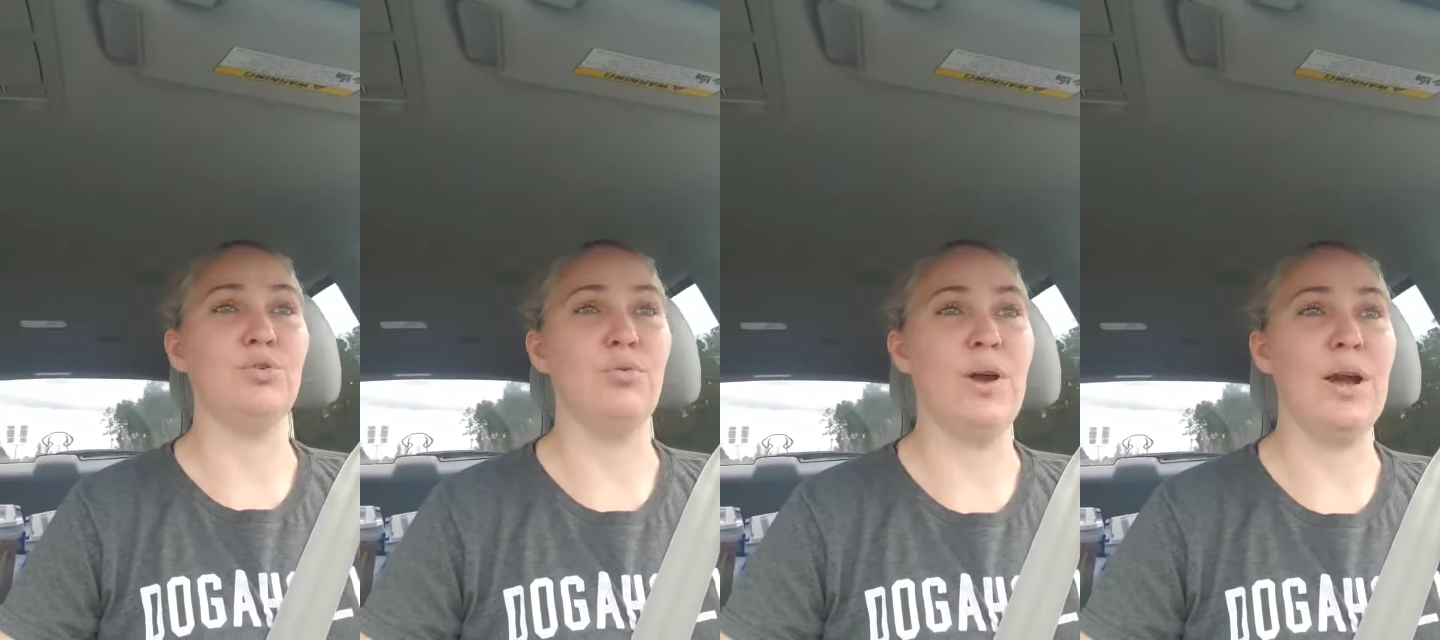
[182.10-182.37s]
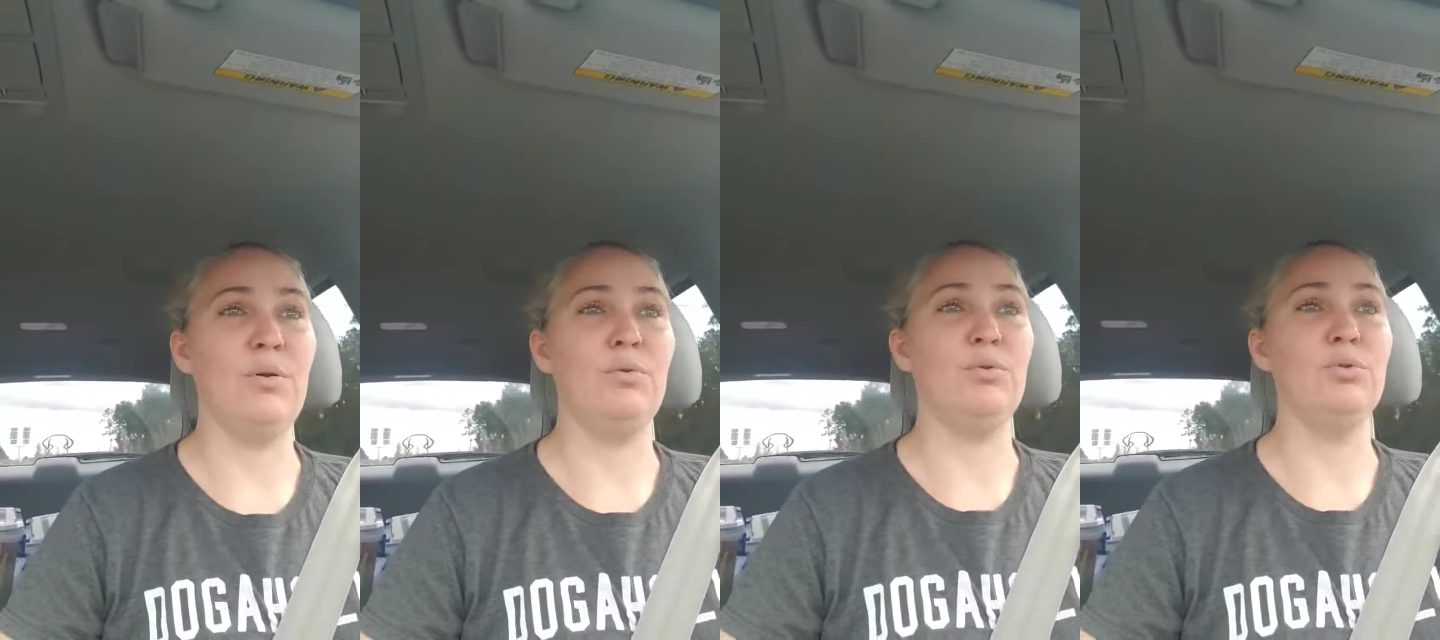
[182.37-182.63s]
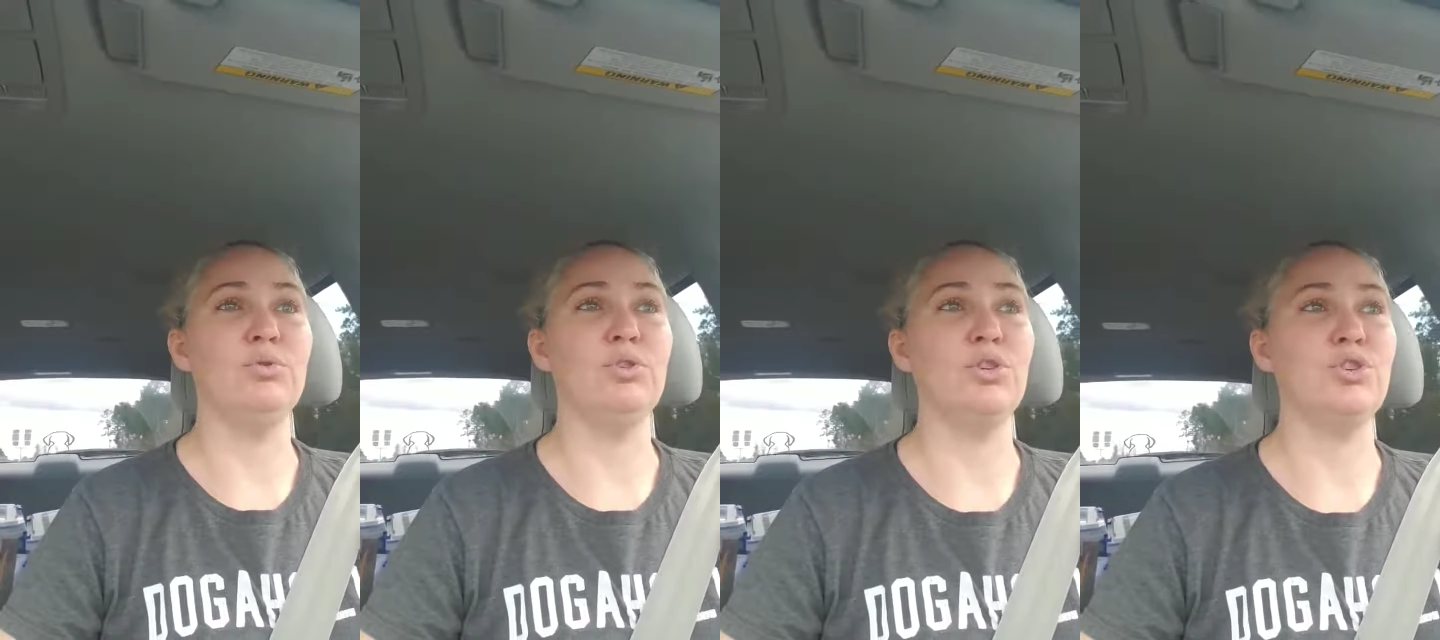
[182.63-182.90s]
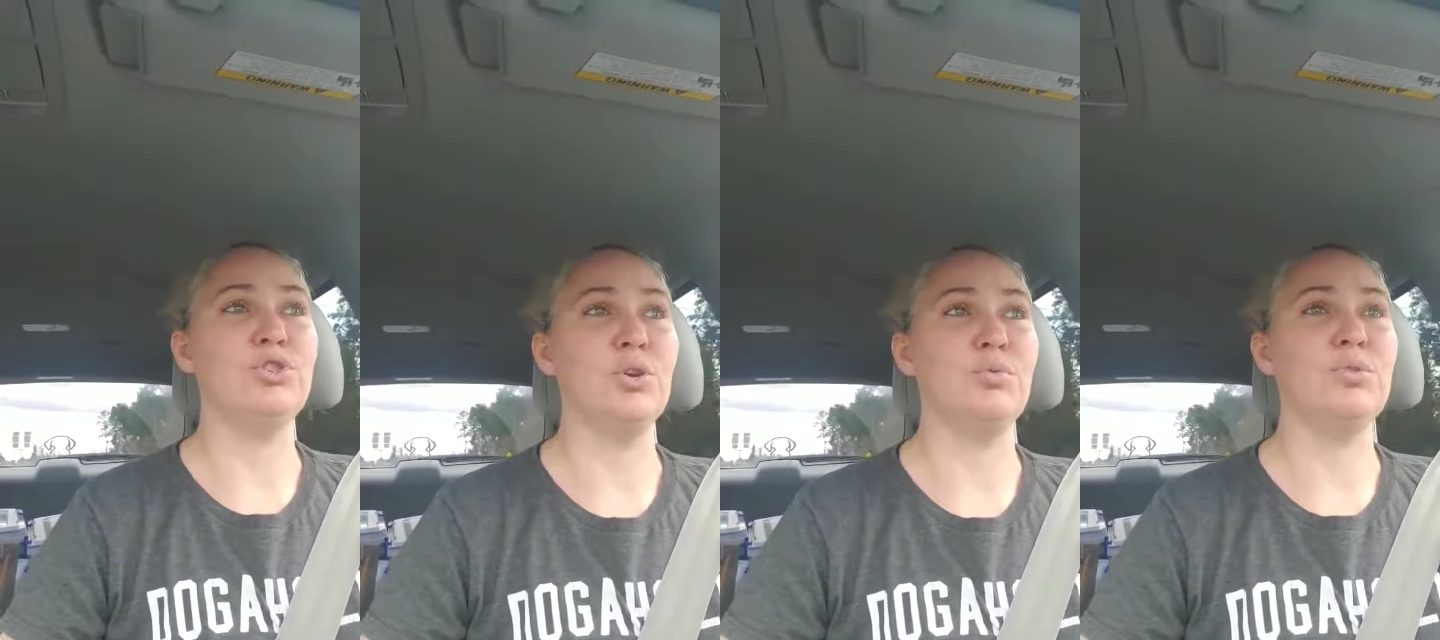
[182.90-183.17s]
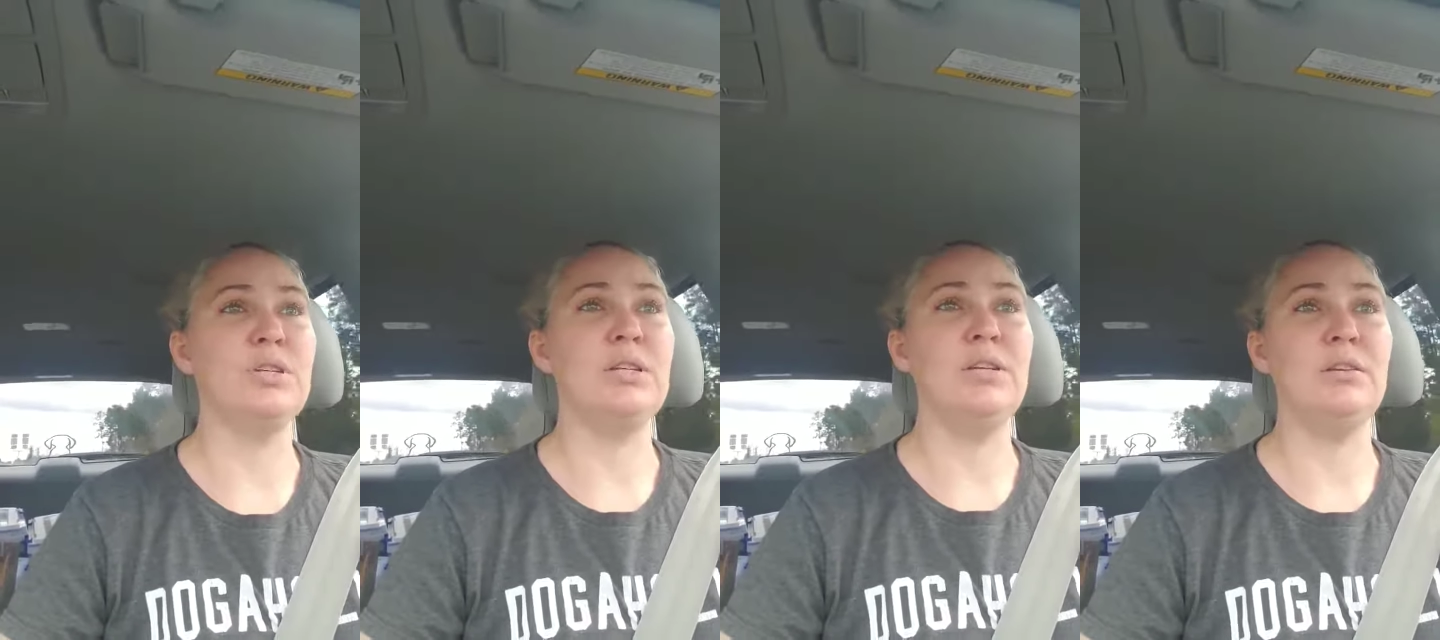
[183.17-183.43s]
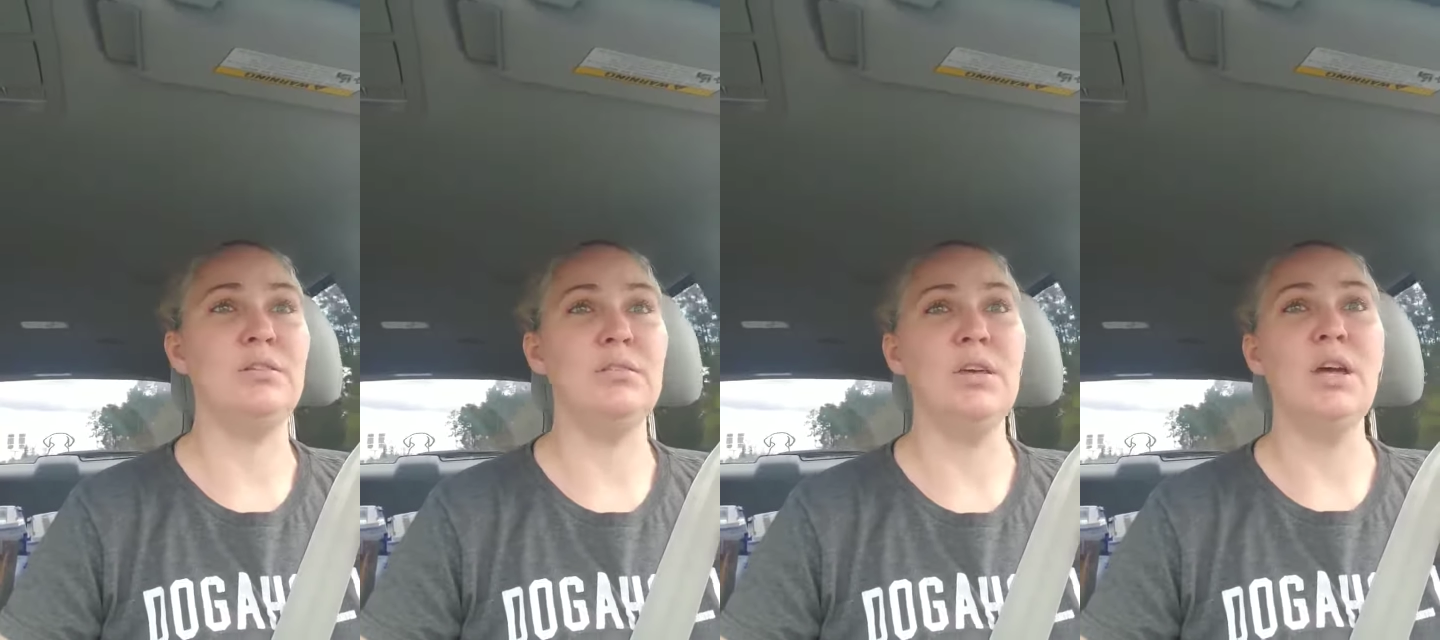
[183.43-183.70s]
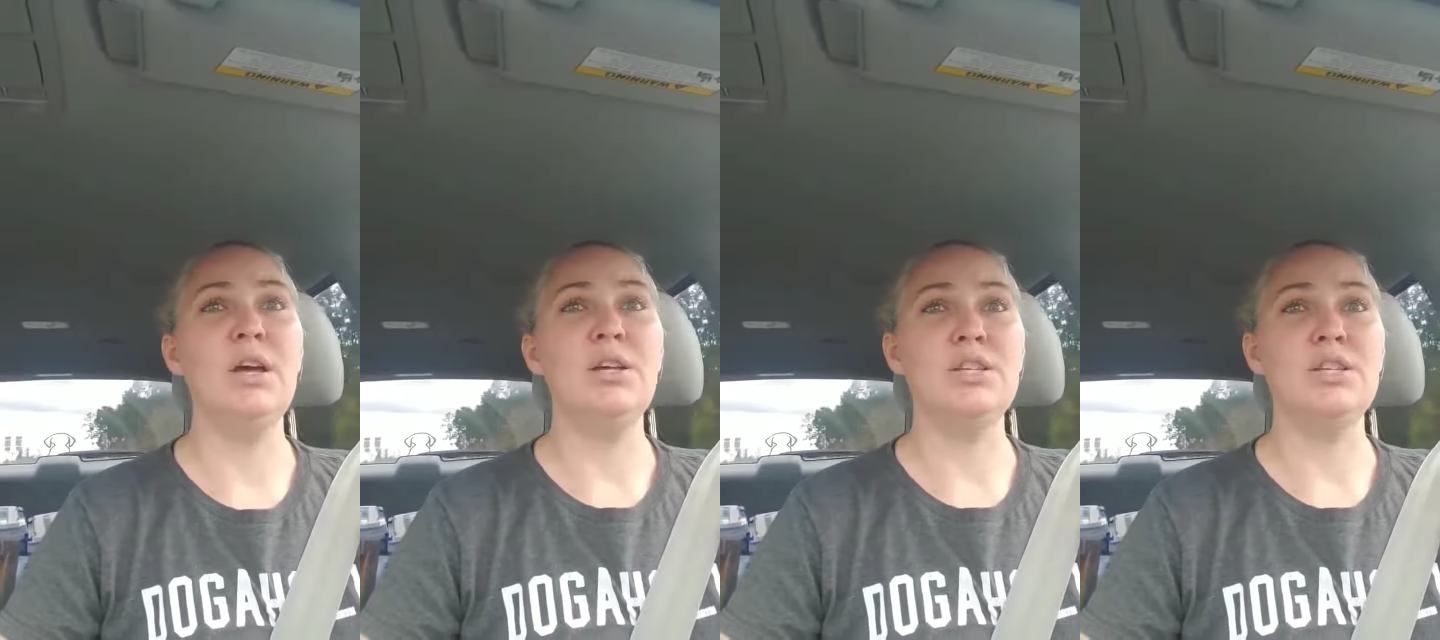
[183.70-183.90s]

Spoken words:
to growl, to show teeth,